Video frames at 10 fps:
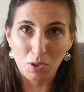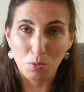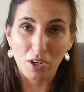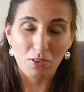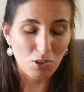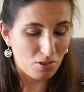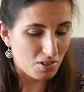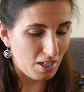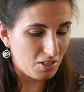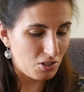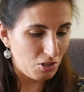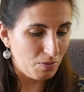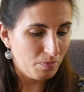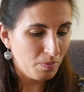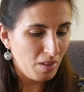whatever you decide to do.
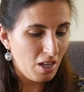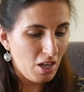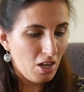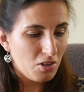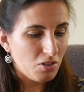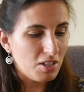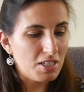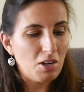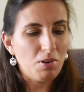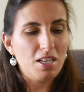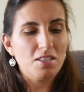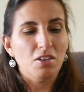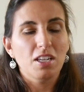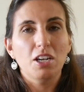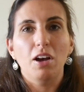So the D-rings
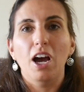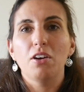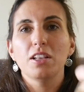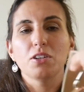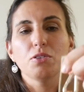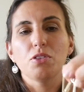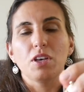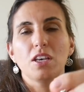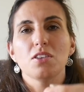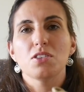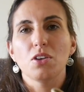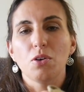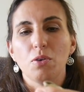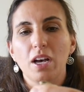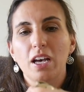on here are a little thicker,
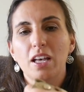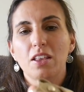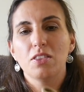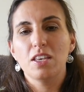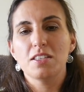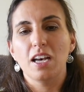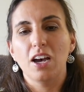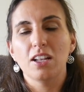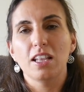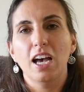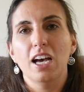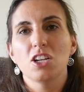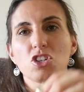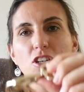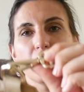so these are
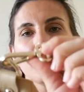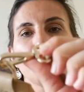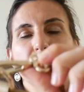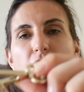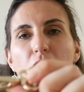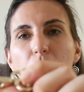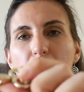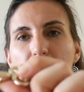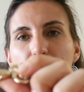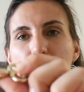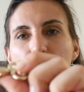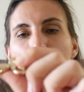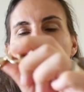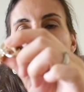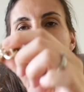large clips that go on here, so you
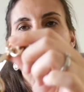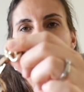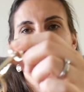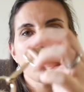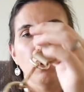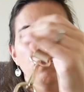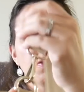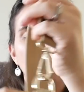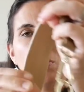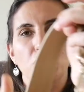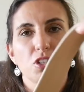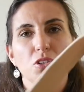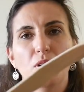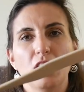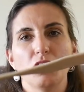can take this off if you want
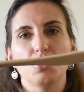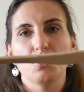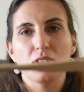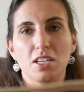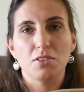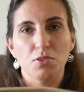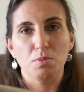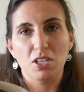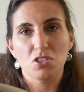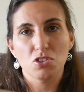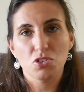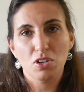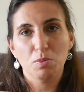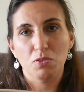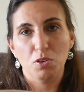to and use a different messenger
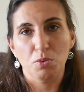strap if you